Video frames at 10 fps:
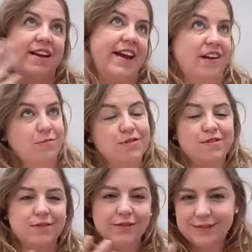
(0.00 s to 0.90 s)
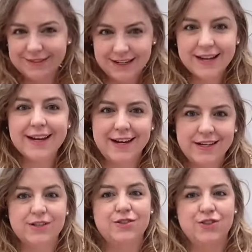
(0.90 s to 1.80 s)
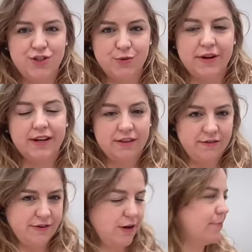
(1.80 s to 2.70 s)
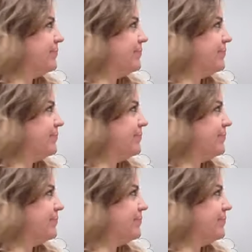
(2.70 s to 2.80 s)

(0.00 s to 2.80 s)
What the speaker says: animal is doing the verb.